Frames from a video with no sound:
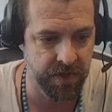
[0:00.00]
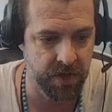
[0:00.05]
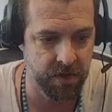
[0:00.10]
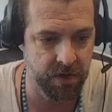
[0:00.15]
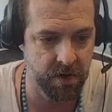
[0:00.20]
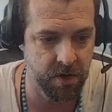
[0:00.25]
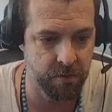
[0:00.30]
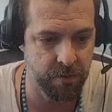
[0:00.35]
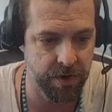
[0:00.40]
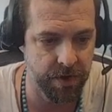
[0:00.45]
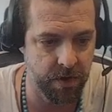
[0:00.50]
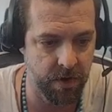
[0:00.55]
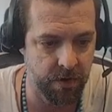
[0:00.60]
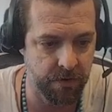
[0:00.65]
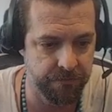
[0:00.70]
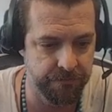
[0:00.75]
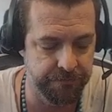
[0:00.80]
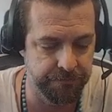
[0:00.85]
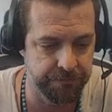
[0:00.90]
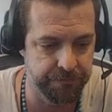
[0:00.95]
here we go.
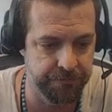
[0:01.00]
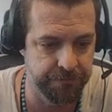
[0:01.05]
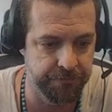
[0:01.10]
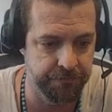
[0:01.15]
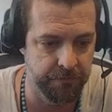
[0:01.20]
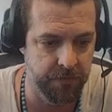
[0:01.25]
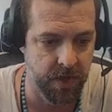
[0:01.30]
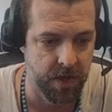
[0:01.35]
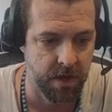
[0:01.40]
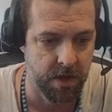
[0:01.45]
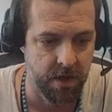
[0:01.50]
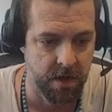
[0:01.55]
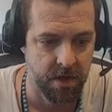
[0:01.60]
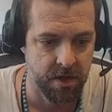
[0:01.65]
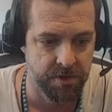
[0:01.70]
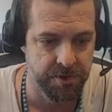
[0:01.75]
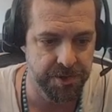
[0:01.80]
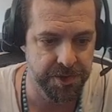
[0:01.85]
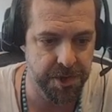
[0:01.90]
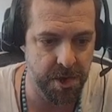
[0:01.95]

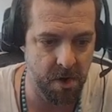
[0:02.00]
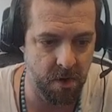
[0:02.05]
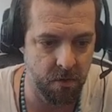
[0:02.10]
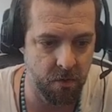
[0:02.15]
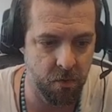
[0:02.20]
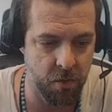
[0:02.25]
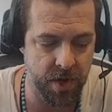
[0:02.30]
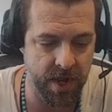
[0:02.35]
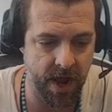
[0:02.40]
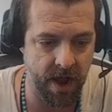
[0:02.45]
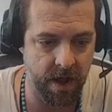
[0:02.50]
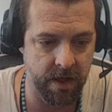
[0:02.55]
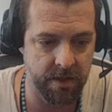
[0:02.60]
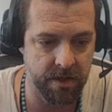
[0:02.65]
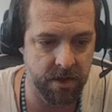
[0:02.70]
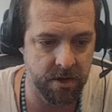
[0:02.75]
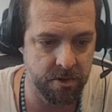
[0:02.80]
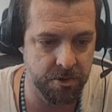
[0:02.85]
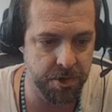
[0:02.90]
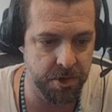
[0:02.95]
So we got,
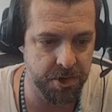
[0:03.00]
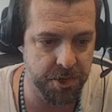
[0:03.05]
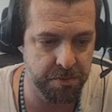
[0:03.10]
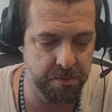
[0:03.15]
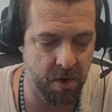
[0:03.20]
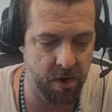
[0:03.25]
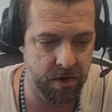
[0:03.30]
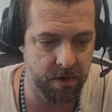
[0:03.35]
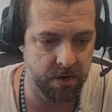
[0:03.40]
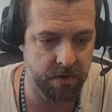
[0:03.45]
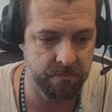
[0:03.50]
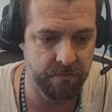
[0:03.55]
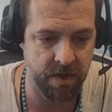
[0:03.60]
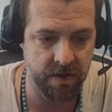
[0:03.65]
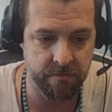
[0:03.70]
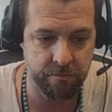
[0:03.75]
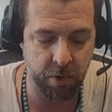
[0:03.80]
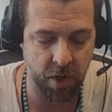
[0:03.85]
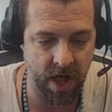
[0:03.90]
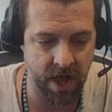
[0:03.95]
here's our spark made
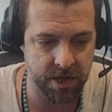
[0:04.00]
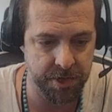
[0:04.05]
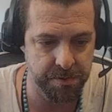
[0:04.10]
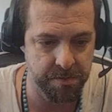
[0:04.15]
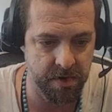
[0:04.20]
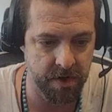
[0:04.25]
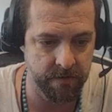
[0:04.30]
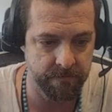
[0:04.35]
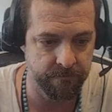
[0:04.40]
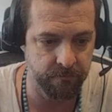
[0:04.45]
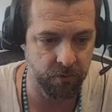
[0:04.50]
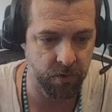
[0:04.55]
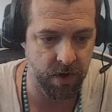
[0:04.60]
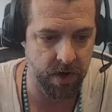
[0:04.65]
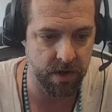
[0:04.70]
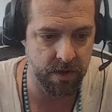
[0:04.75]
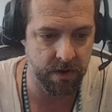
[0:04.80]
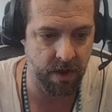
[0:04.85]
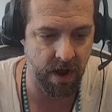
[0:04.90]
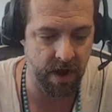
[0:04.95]
of plasma,
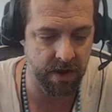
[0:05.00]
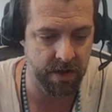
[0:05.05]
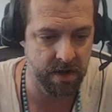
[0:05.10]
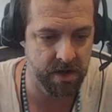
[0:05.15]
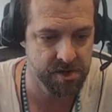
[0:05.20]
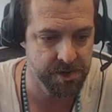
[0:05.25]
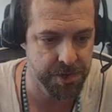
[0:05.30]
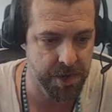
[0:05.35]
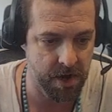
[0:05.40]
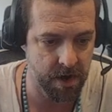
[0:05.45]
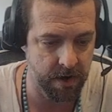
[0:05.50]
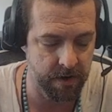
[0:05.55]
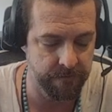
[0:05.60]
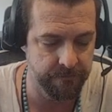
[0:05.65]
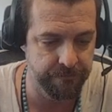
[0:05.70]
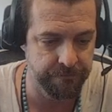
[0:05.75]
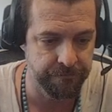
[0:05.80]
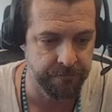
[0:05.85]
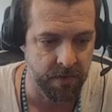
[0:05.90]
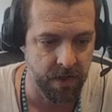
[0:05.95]
right? Ionized air.
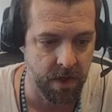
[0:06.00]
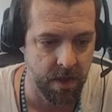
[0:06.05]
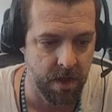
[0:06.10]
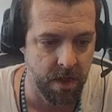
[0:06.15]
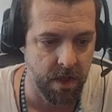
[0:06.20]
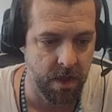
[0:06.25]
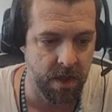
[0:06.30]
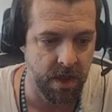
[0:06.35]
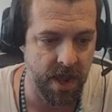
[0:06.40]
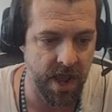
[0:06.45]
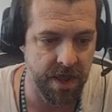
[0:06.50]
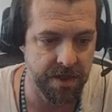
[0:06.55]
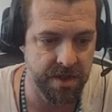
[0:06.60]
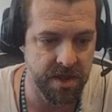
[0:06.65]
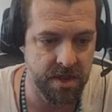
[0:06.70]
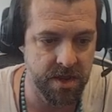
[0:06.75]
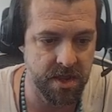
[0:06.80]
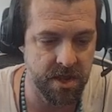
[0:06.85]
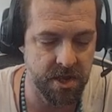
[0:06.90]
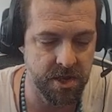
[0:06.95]
And
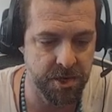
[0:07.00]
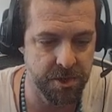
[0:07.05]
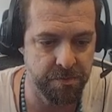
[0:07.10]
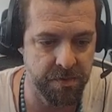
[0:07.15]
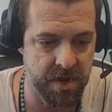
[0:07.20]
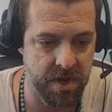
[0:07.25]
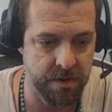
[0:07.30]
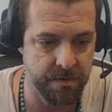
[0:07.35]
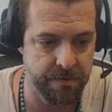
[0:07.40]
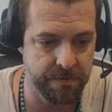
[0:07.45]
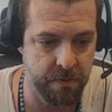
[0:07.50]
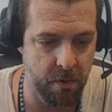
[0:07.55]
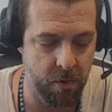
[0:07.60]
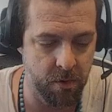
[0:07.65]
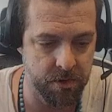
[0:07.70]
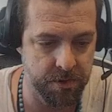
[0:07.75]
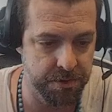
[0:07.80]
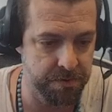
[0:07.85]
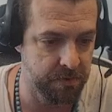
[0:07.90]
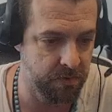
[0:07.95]
it is being
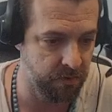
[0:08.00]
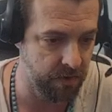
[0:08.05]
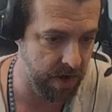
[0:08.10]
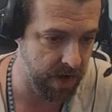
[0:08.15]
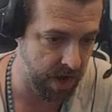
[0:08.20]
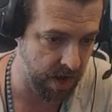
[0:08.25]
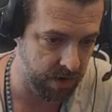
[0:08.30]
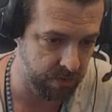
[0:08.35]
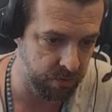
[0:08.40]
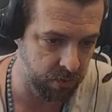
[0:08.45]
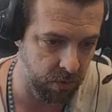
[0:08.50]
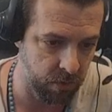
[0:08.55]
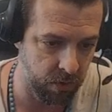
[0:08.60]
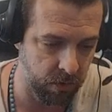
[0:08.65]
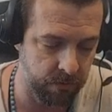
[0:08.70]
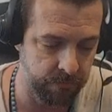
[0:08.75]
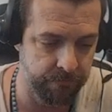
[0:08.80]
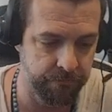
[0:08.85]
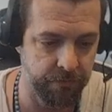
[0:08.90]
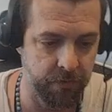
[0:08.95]
forced from the right-hand
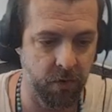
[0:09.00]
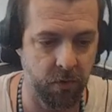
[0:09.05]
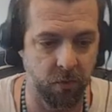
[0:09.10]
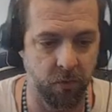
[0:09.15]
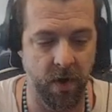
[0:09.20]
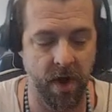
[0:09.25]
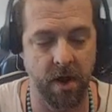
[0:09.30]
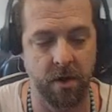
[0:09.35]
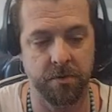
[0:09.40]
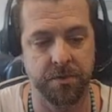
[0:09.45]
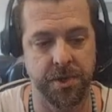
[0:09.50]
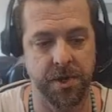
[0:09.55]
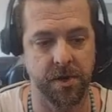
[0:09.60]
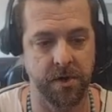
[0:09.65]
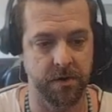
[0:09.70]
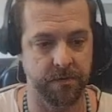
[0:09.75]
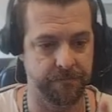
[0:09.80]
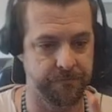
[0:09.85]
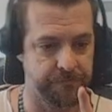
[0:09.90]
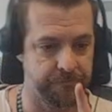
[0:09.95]
rule around
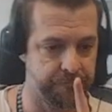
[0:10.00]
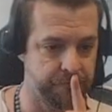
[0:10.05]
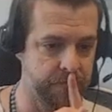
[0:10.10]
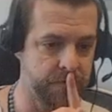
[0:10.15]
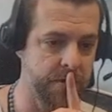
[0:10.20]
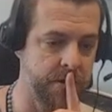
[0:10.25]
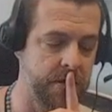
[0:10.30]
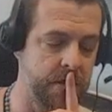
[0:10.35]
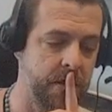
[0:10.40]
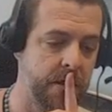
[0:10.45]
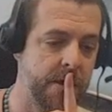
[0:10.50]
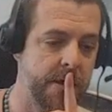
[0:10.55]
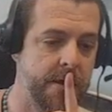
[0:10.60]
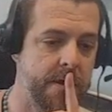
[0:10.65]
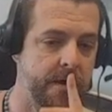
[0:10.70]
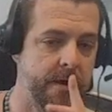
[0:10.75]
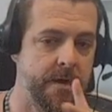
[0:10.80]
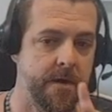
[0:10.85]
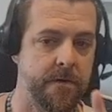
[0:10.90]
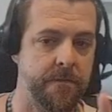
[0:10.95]
here.
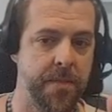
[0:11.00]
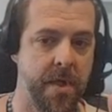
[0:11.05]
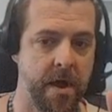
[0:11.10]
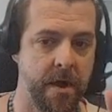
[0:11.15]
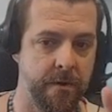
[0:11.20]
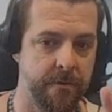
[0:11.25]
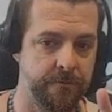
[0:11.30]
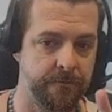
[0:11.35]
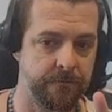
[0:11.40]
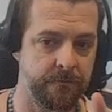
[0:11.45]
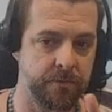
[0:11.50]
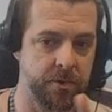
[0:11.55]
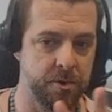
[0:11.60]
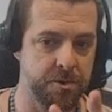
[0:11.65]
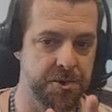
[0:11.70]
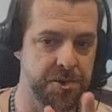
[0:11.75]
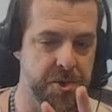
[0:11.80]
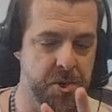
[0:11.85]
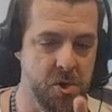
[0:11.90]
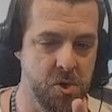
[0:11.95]
Now,
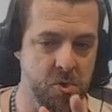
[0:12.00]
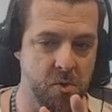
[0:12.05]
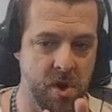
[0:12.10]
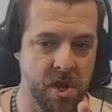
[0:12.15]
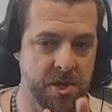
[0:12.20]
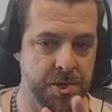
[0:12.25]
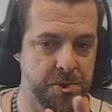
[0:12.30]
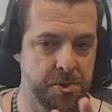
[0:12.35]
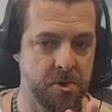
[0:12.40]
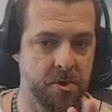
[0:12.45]
there's two ways to